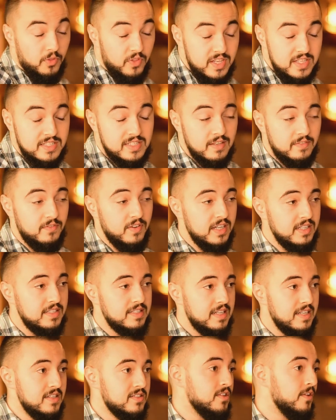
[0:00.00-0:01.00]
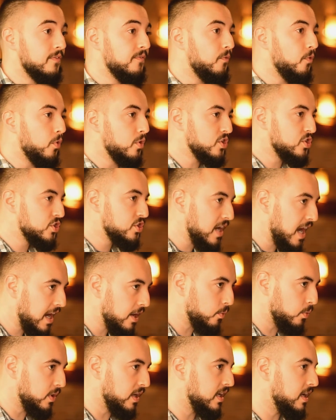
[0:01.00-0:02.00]
this event is the
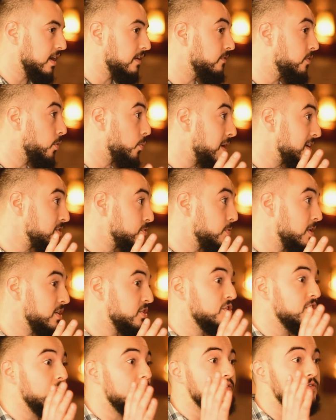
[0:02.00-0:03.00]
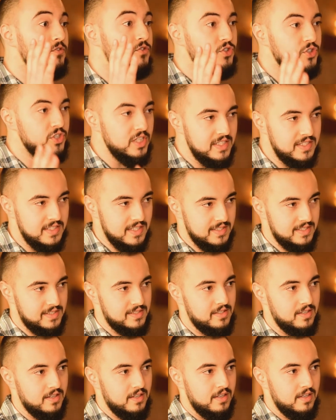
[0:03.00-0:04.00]
foreshadowing of the resurrection of
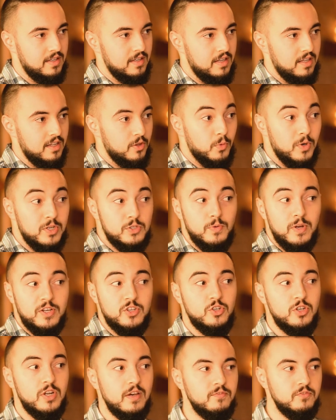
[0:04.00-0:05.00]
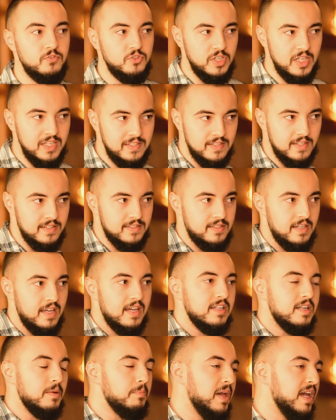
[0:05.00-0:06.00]
Jesus. The resurrection of Jesus
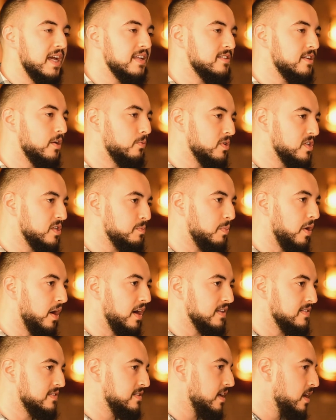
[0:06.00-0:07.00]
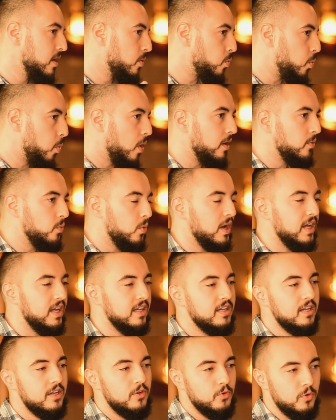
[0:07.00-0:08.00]
demands a response one
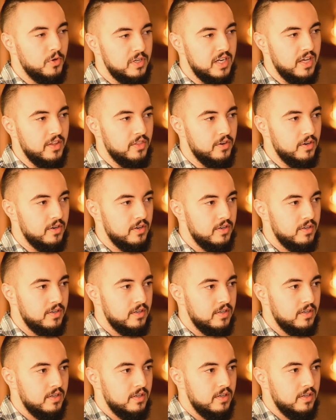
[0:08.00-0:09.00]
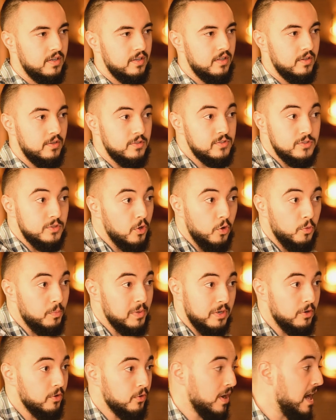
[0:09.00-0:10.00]
way or another. There's no
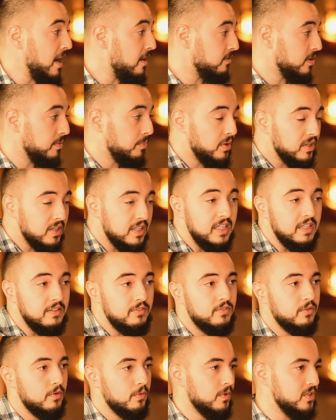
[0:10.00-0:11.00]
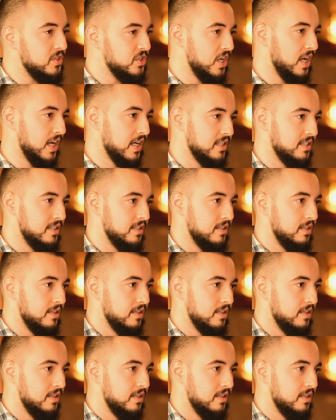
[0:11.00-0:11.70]
middle ground, believe, reject.